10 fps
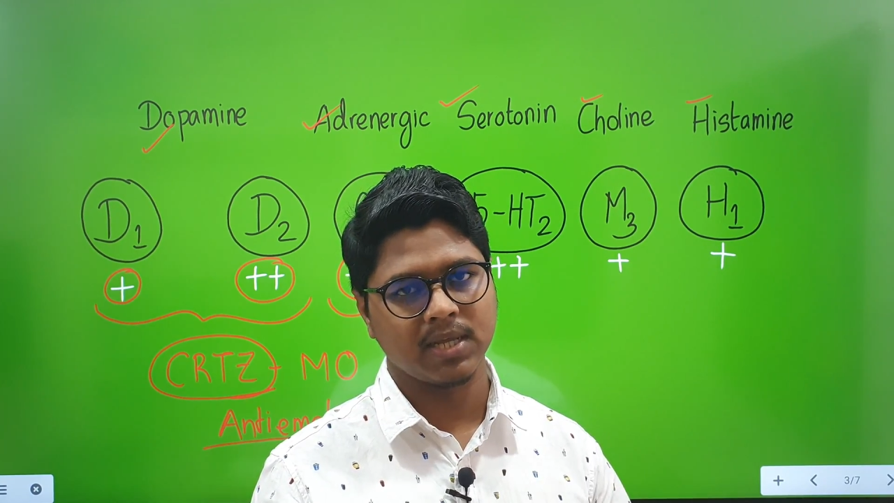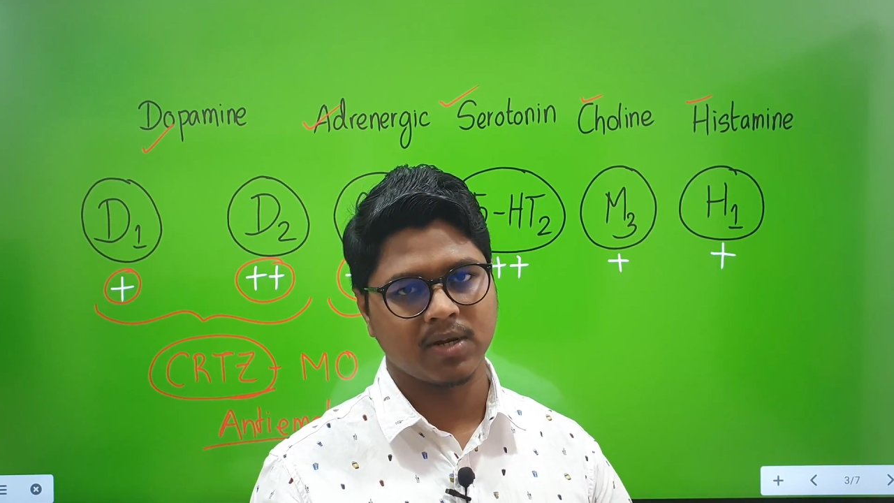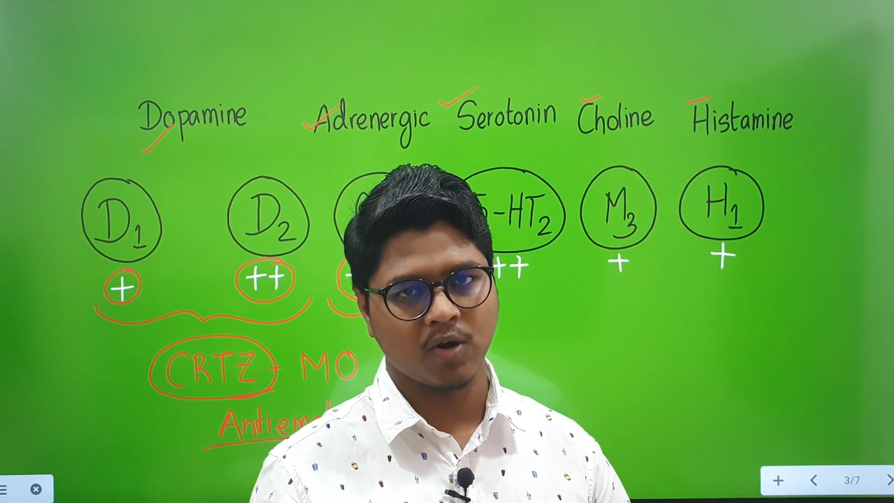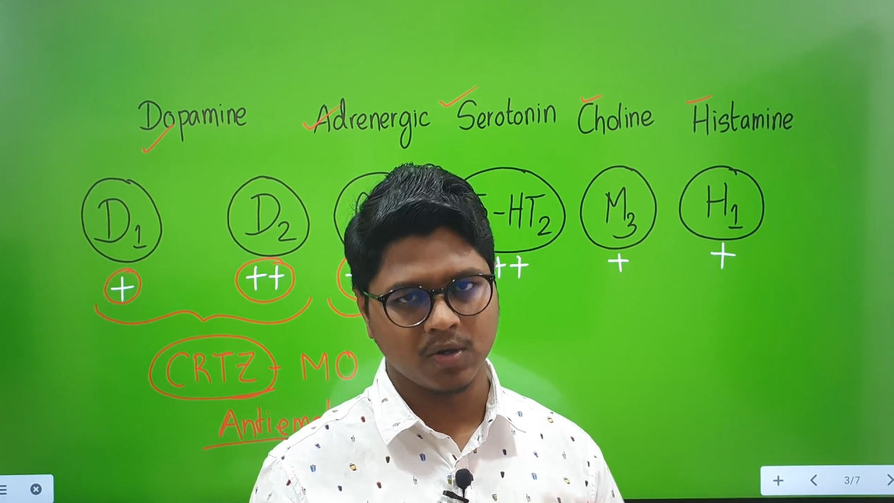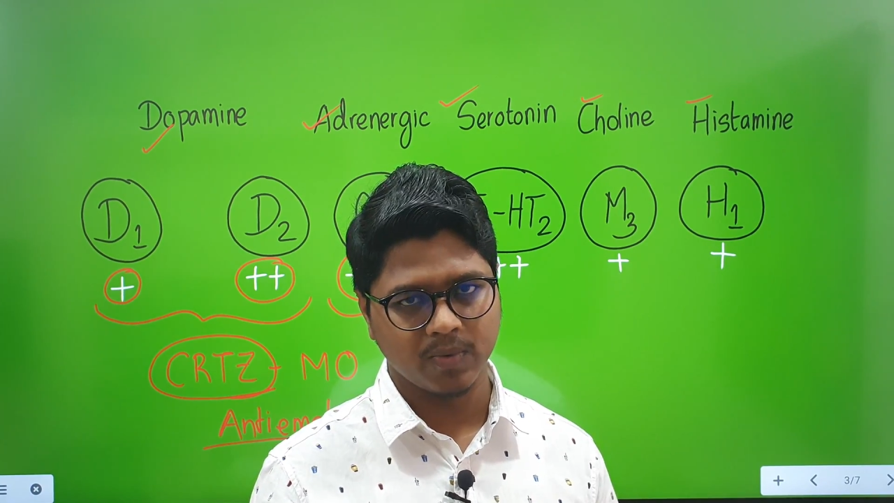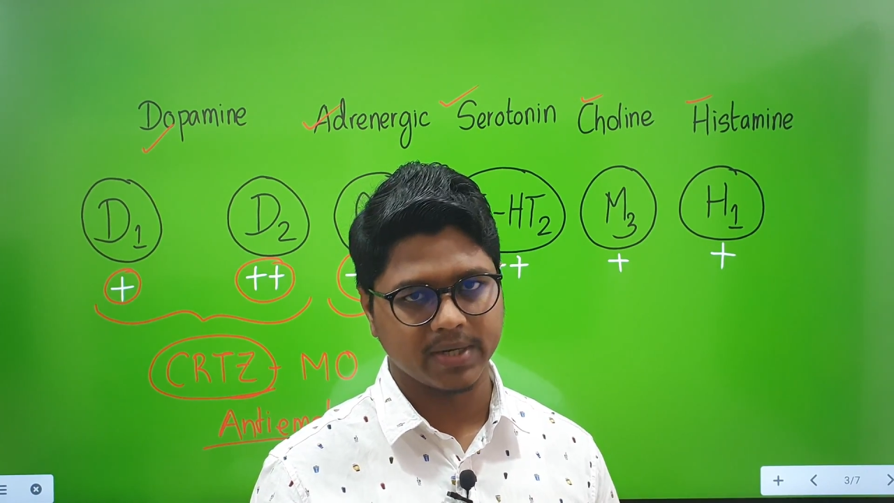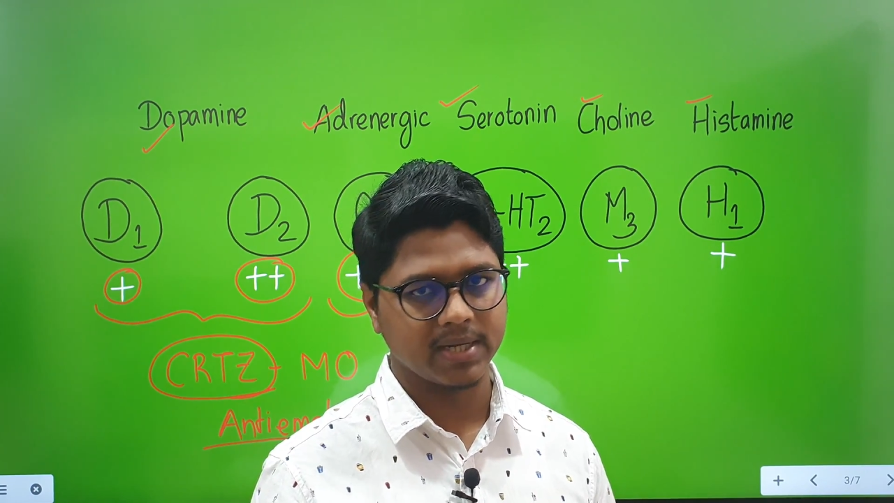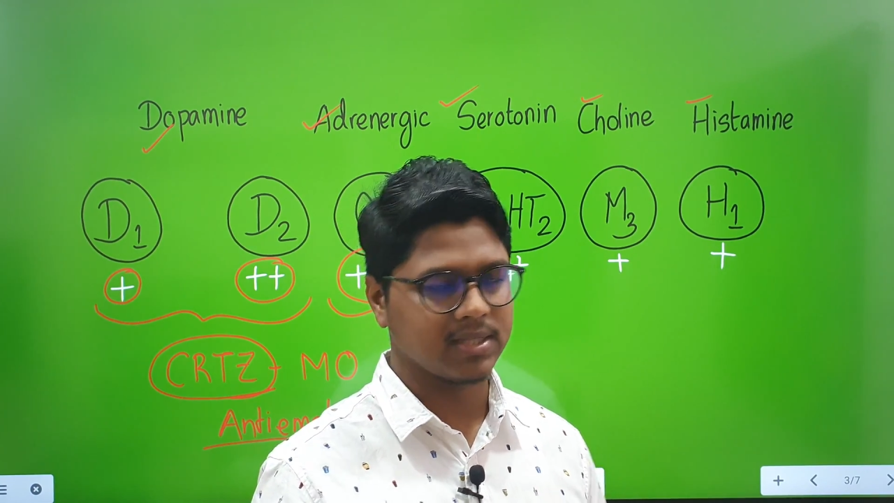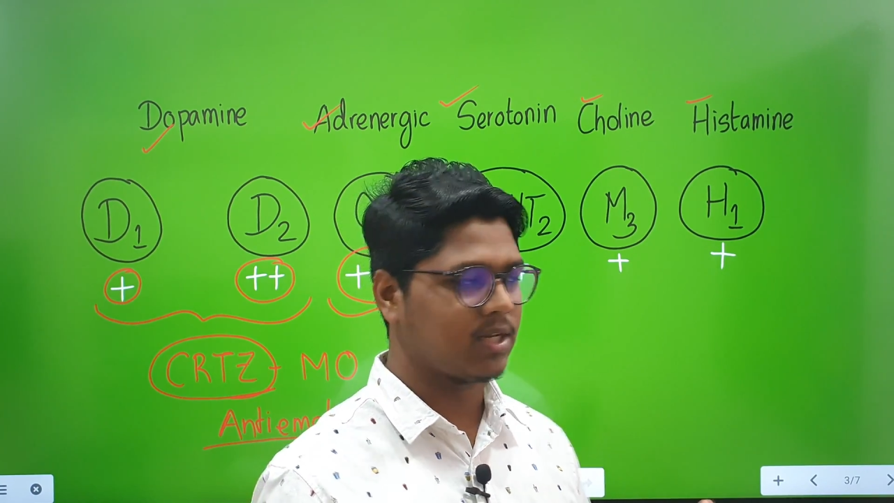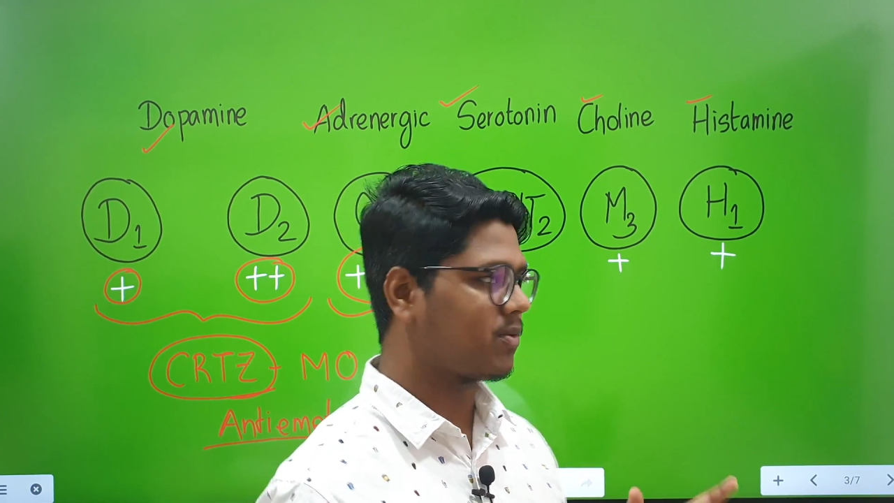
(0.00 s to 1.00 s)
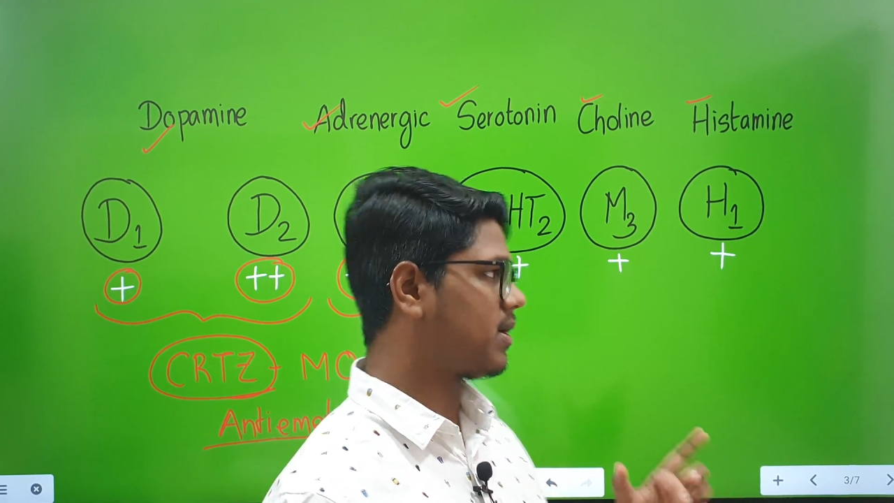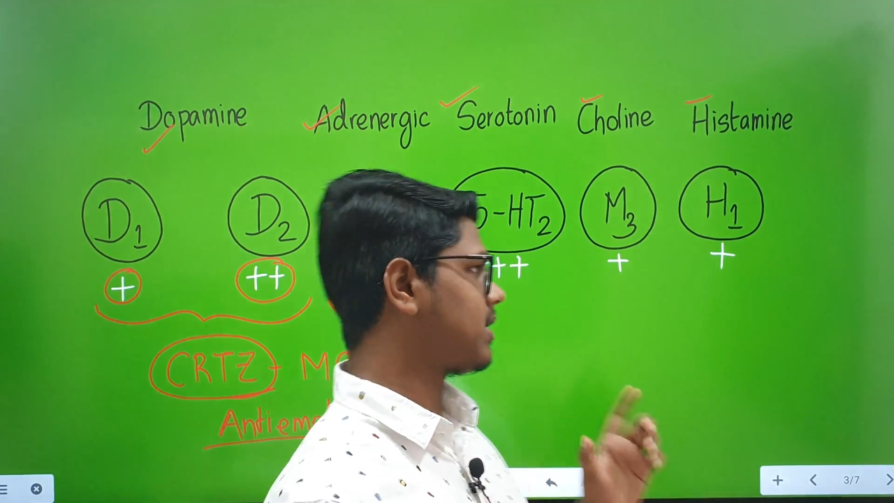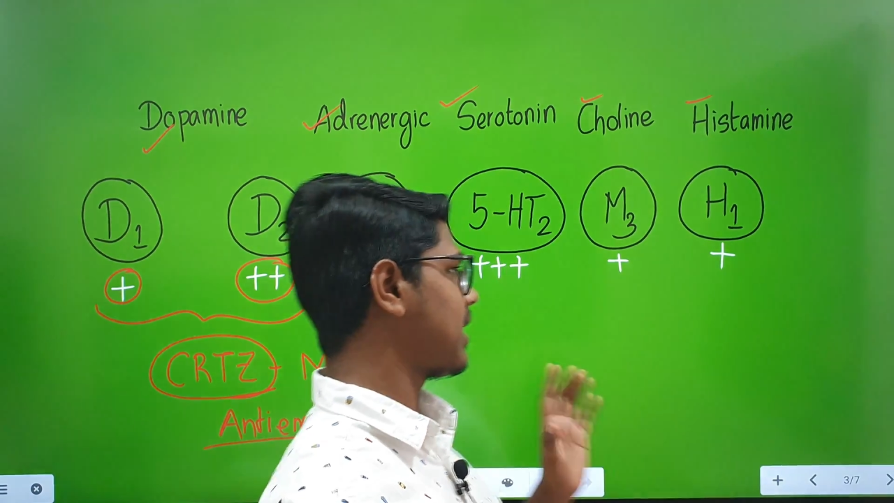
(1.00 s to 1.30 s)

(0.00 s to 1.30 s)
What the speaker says: they are not working, then you can